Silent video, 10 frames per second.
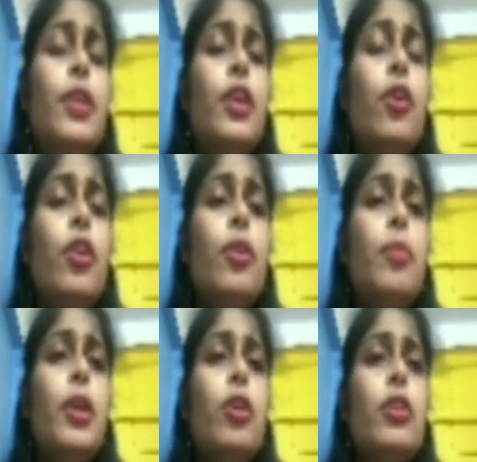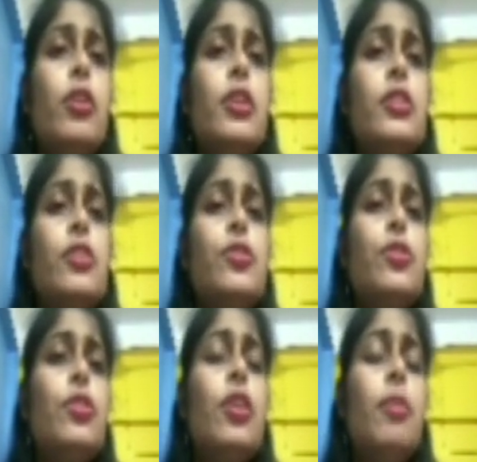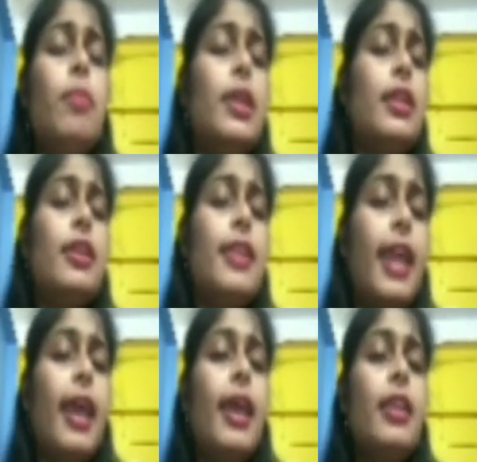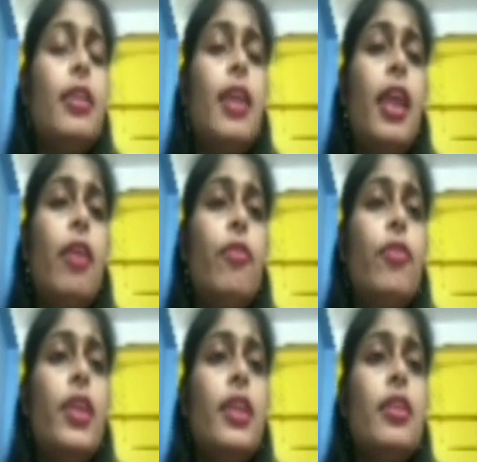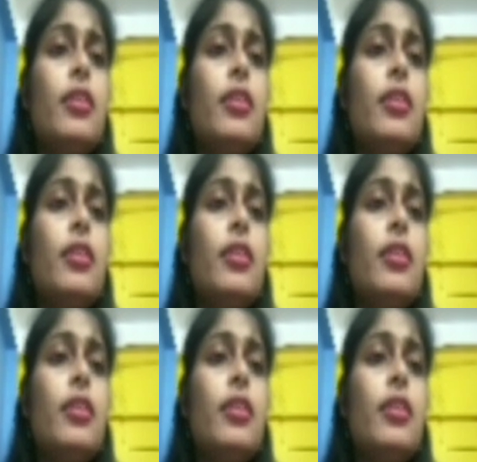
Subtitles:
Economic conditions should not matter, that every